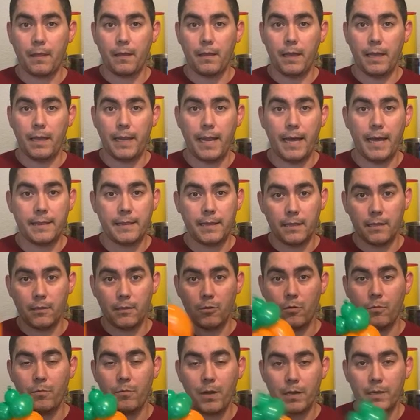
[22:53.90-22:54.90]
it had the
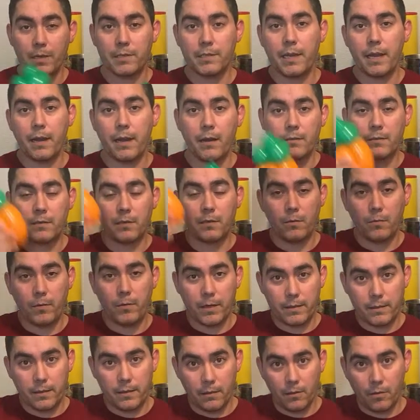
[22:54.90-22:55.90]
little Among Us character
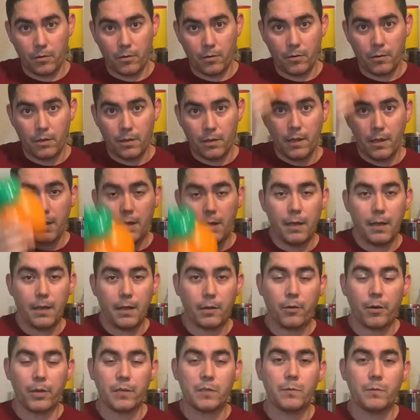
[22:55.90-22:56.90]
with the little
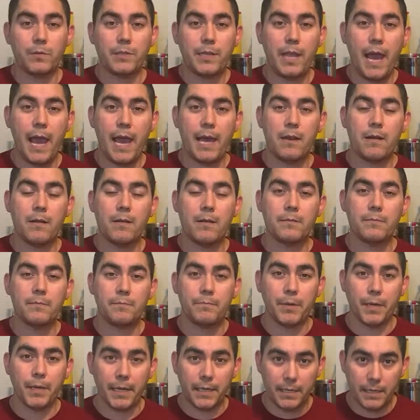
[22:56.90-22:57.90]
Christmas hat on.
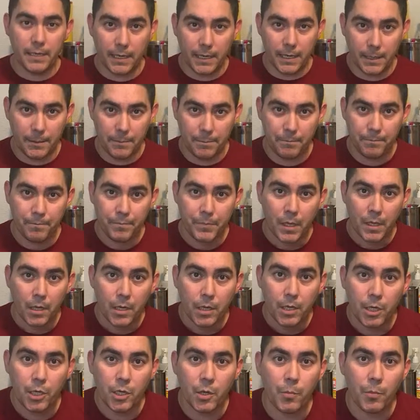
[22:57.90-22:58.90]
But
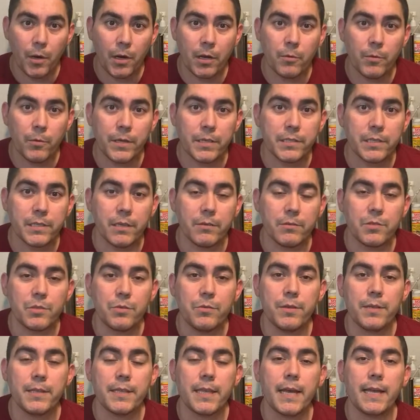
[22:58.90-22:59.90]
you know, part of the reason I was
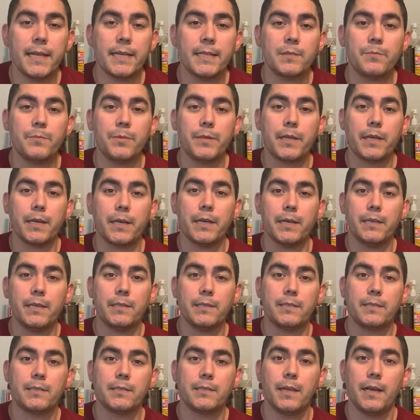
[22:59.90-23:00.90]
doing that is
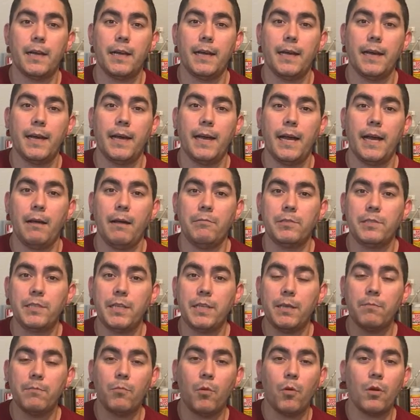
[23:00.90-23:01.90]
because I would
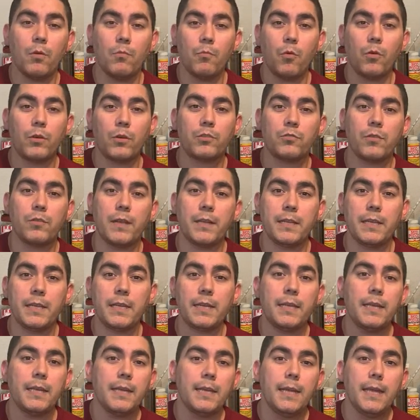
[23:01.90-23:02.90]
see it more and more
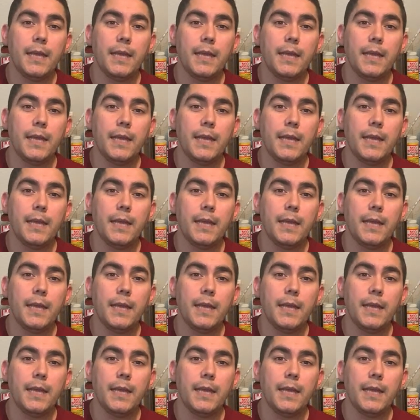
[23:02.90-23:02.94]
trending